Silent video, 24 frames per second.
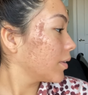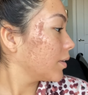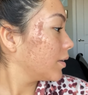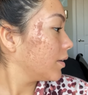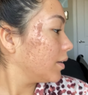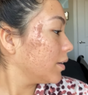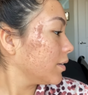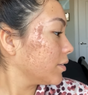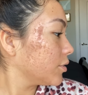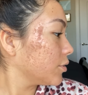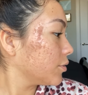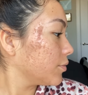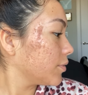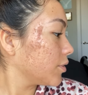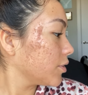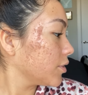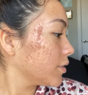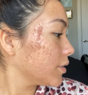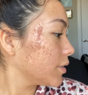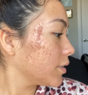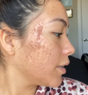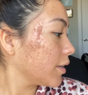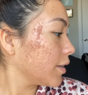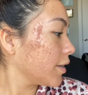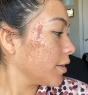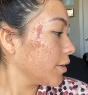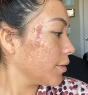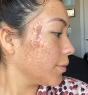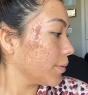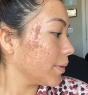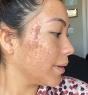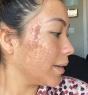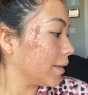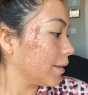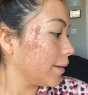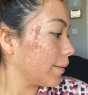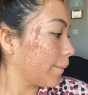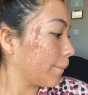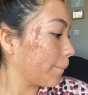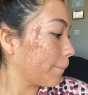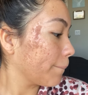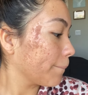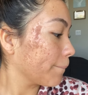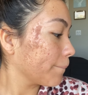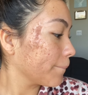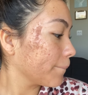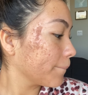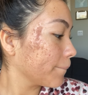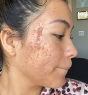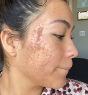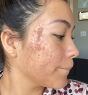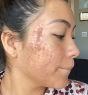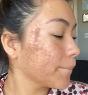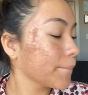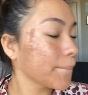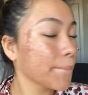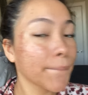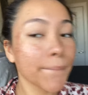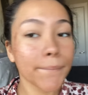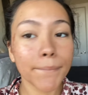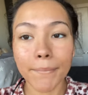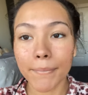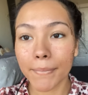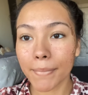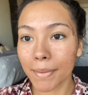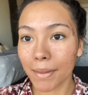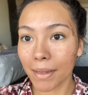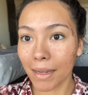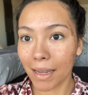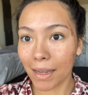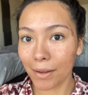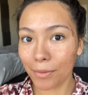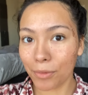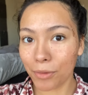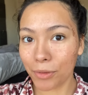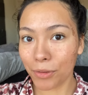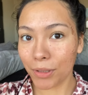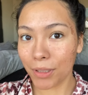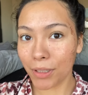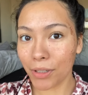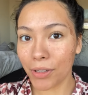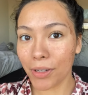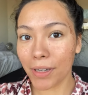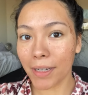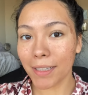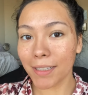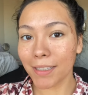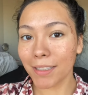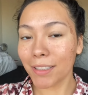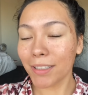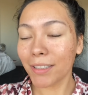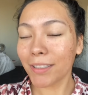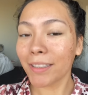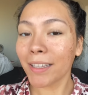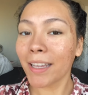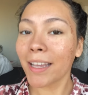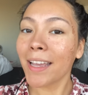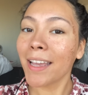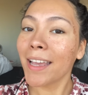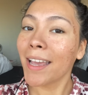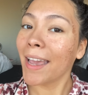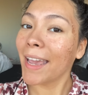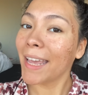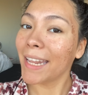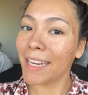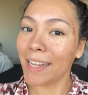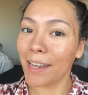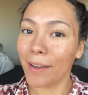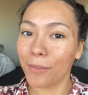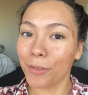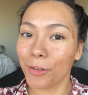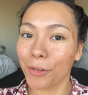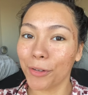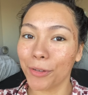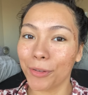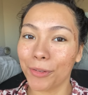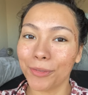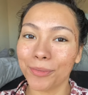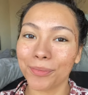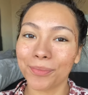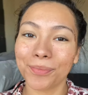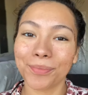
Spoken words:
yeah, so far it's looking great. I will see you guys in the afternoon.